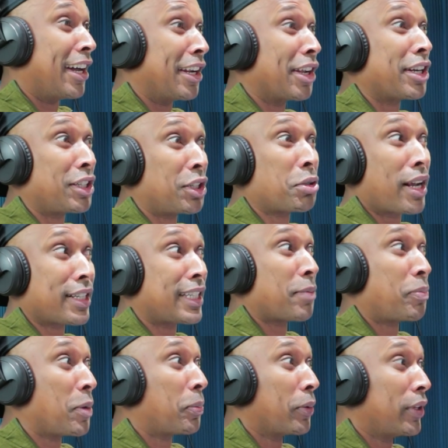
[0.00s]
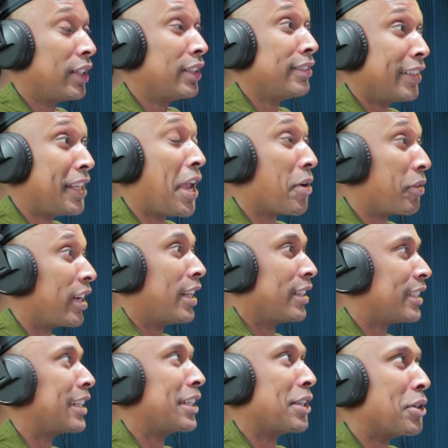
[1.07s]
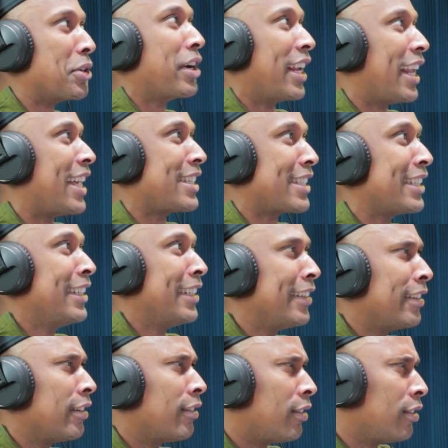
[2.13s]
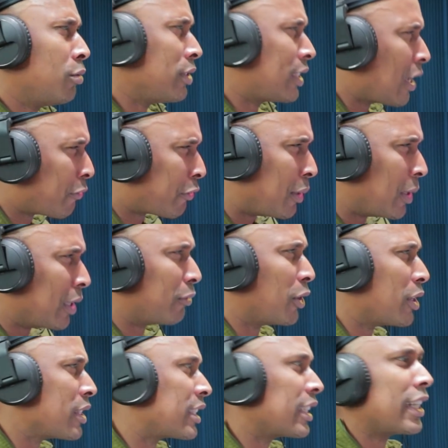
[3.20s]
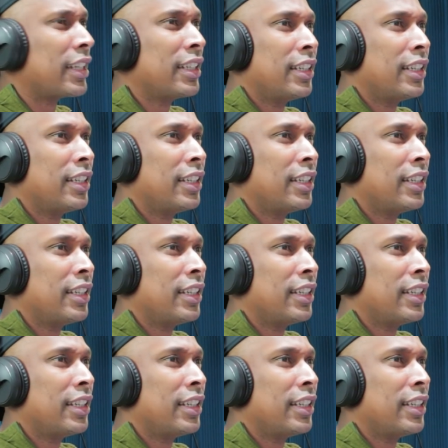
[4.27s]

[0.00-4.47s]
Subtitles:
A lot of the tracks that people hear and think they don't realize. Is that female voice there?